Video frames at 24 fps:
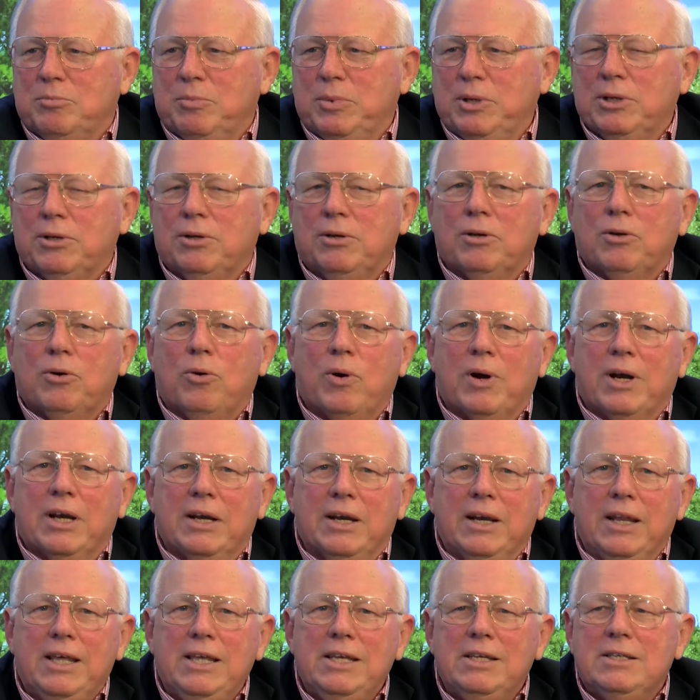built or at
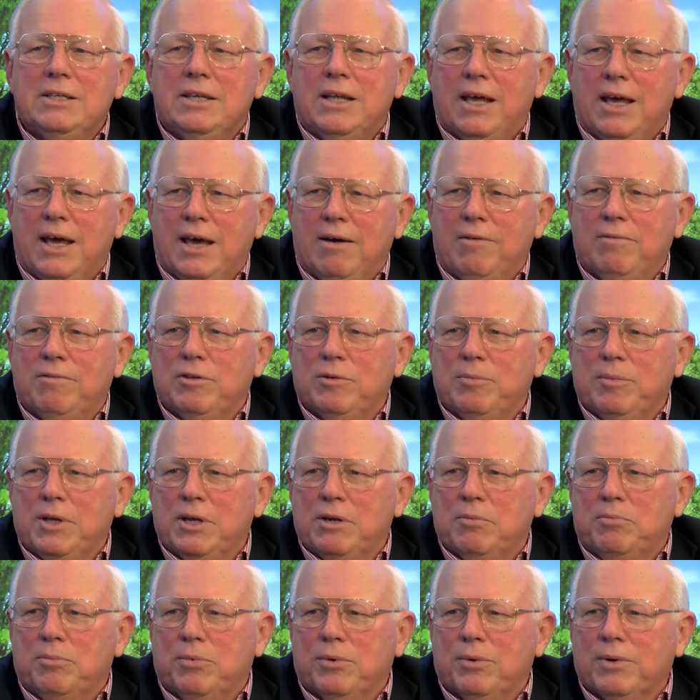least have them at
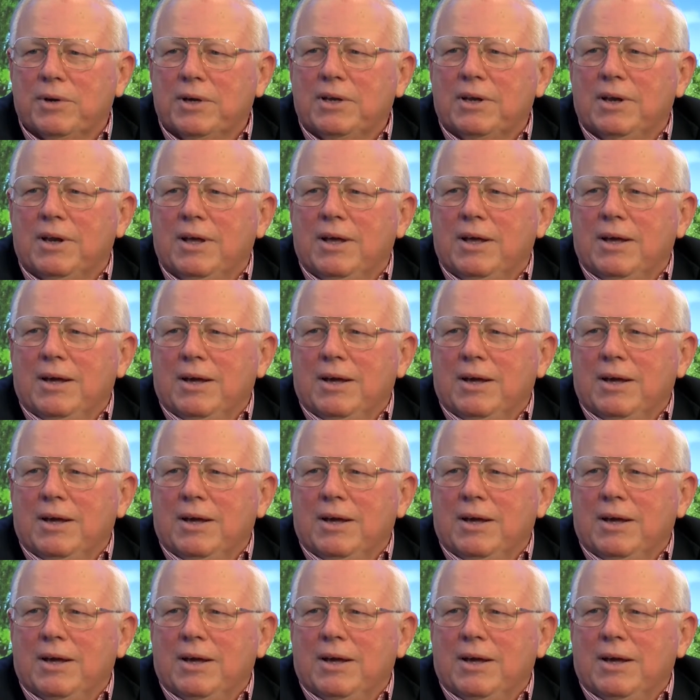a point